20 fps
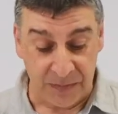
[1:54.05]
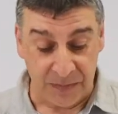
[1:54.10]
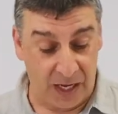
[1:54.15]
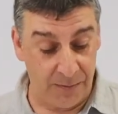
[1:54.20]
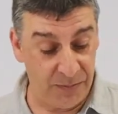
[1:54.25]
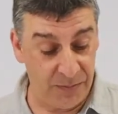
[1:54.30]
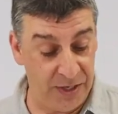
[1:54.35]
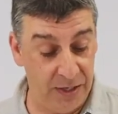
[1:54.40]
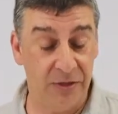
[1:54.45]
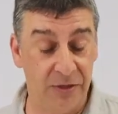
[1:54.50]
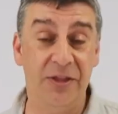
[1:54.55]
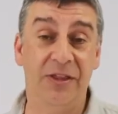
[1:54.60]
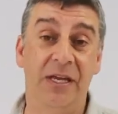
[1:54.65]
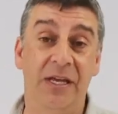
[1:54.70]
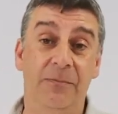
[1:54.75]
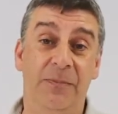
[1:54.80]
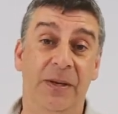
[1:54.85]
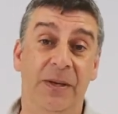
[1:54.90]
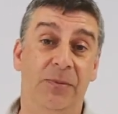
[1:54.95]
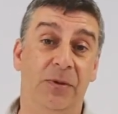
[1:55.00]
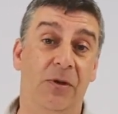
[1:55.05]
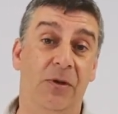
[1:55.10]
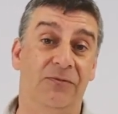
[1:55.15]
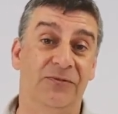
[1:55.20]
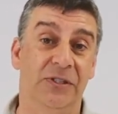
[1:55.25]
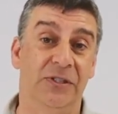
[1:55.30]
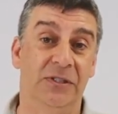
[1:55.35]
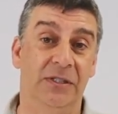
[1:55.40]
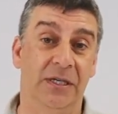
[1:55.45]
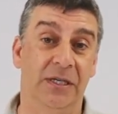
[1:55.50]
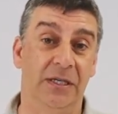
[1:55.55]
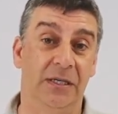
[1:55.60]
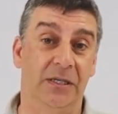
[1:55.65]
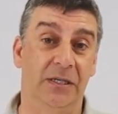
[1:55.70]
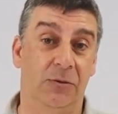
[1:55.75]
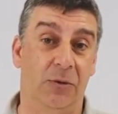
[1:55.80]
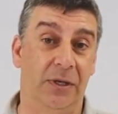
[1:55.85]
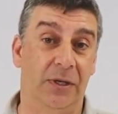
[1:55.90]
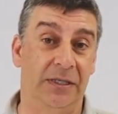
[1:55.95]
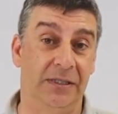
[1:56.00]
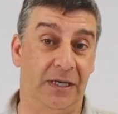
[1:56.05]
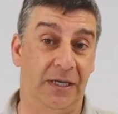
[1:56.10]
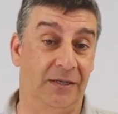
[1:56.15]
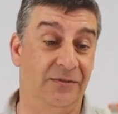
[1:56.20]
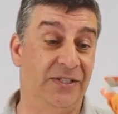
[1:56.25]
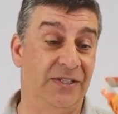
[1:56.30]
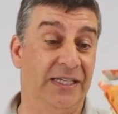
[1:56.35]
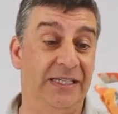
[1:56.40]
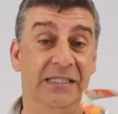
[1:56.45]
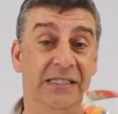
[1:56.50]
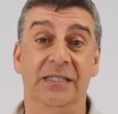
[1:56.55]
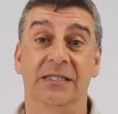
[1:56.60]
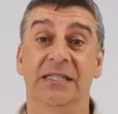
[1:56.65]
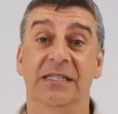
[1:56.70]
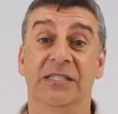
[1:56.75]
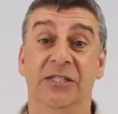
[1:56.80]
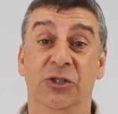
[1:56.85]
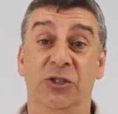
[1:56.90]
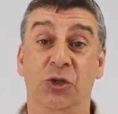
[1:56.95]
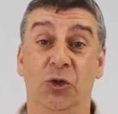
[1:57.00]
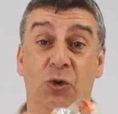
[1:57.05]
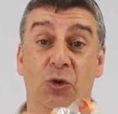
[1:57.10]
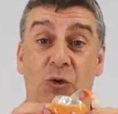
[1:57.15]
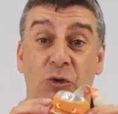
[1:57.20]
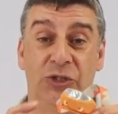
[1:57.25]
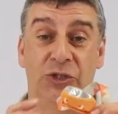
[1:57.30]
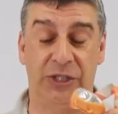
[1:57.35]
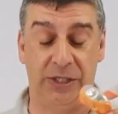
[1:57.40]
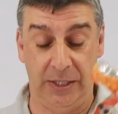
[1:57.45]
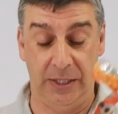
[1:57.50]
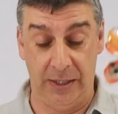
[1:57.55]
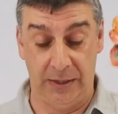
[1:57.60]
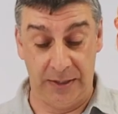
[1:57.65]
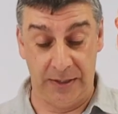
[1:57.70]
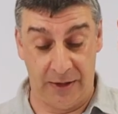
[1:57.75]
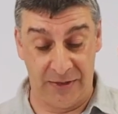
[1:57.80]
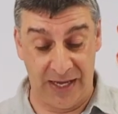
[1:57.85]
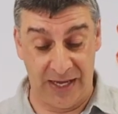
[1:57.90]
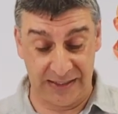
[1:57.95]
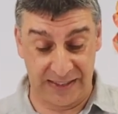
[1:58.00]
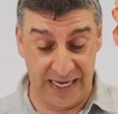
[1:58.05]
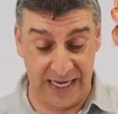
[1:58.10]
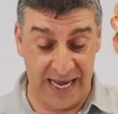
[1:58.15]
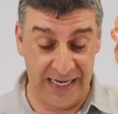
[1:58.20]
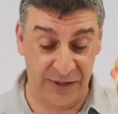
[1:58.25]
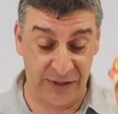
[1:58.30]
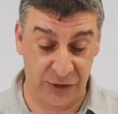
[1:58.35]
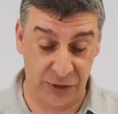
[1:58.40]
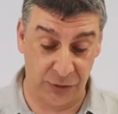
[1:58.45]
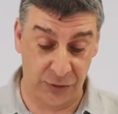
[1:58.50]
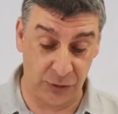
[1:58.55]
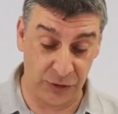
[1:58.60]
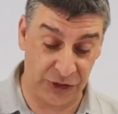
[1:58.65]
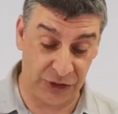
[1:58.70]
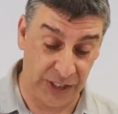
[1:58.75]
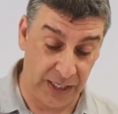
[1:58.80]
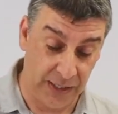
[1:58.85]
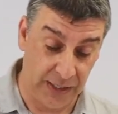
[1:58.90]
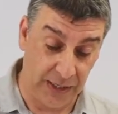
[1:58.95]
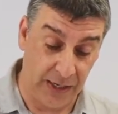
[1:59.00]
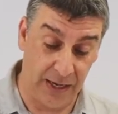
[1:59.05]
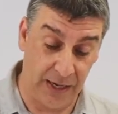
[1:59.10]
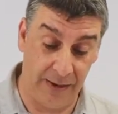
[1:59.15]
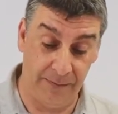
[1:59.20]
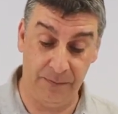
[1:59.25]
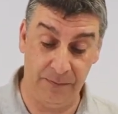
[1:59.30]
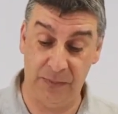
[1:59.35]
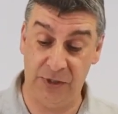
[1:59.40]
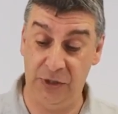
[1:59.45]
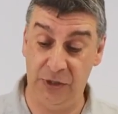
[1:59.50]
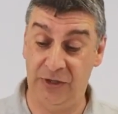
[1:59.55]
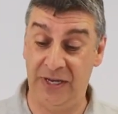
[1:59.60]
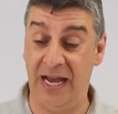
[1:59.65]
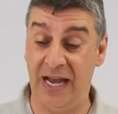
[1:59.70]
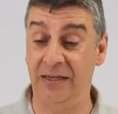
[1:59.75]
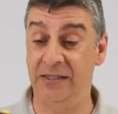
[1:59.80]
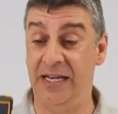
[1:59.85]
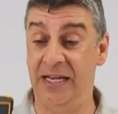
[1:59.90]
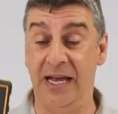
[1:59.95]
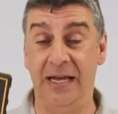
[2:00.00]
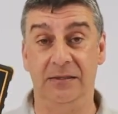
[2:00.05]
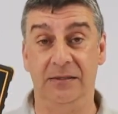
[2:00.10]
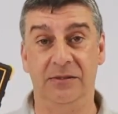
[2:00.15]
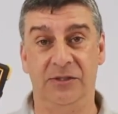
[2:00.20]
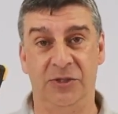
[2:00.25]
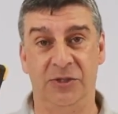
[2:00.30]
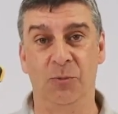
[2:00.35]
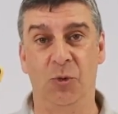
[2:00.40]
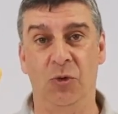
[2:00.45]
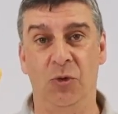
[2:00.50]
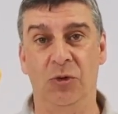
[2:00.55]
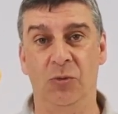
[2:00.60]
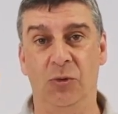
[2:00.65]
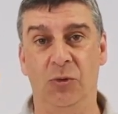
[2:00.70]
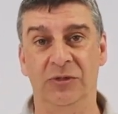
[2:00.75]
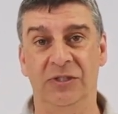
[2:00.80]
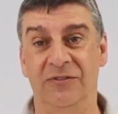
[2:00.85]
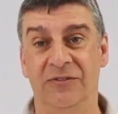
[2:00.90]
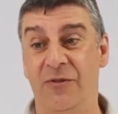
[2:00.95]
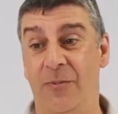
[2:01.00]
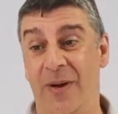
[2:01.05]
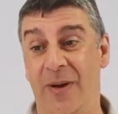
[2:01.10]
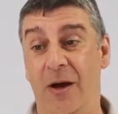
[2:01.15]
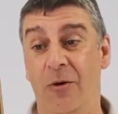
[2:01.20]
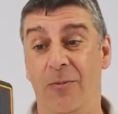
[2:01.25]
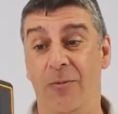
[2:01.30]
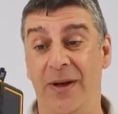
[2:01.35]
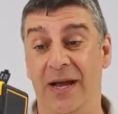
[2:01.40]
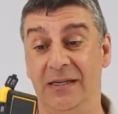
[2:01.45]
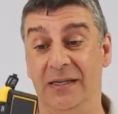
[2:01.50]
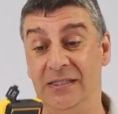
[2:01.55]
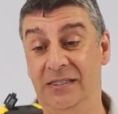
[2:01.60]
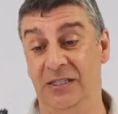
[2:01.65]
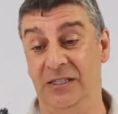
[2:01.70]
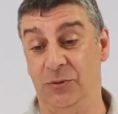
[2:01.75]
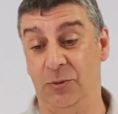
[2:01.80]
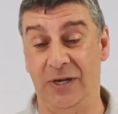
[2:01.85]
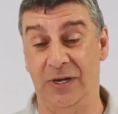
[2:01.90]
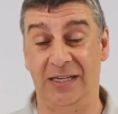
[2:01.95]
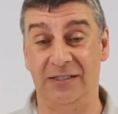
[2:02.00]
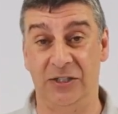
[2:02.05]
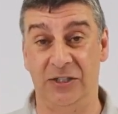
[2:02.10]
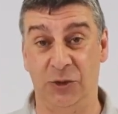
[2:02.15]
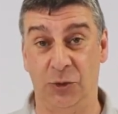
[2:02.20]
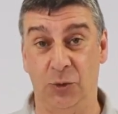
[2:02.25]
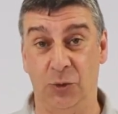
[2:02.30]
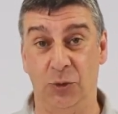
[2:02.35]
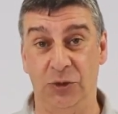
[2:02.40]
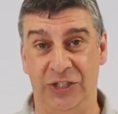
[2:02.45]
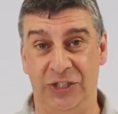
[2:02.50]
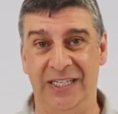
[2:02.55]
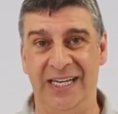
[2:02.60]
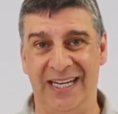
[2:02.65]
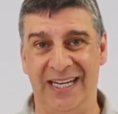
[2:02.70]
The other thing people often quite kind of take is a torch. Now that's a head torch. You can get smaller ones of the power packs. This one has a torch in it